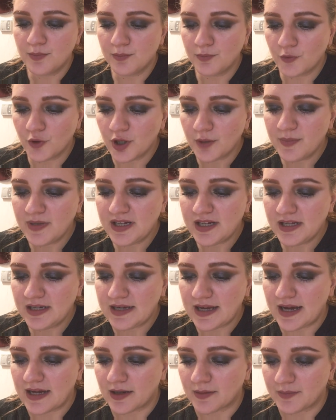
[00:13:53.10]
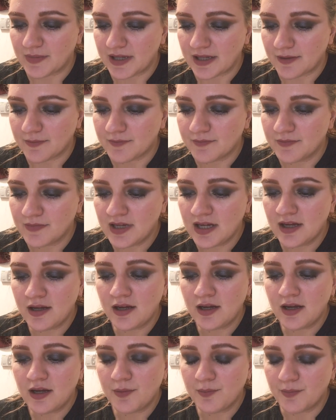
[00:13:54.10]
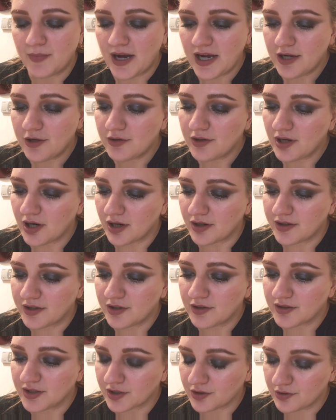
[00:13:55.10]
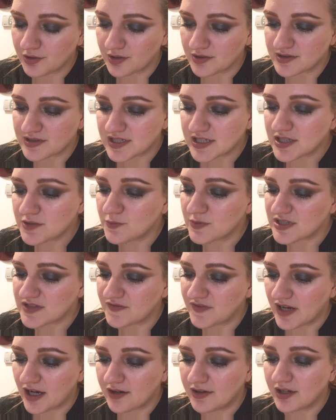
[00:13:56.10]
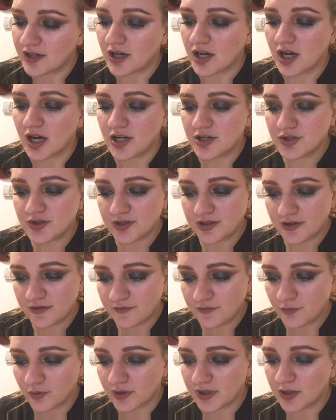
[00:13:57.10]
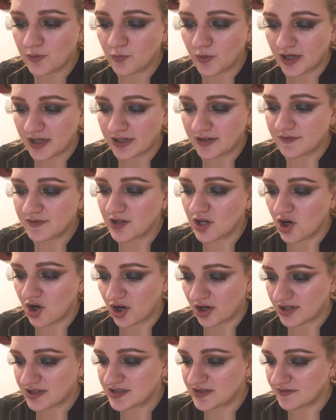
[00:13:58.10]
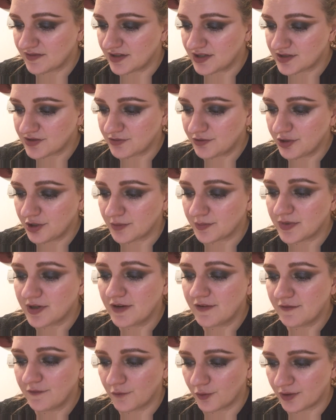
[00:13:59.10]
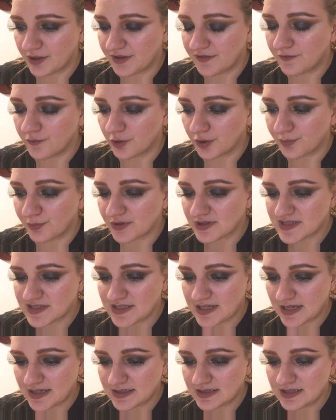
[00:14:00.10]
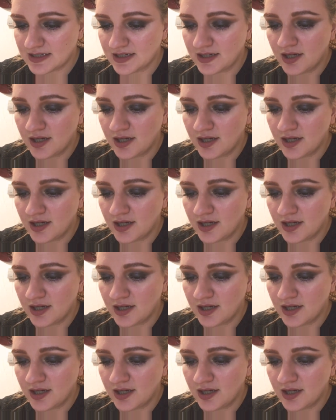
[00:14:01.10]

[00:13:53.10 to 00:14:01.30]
Morbid anatomy. Myocardial necrosis was found in 141 of the hearts of this group, 44%.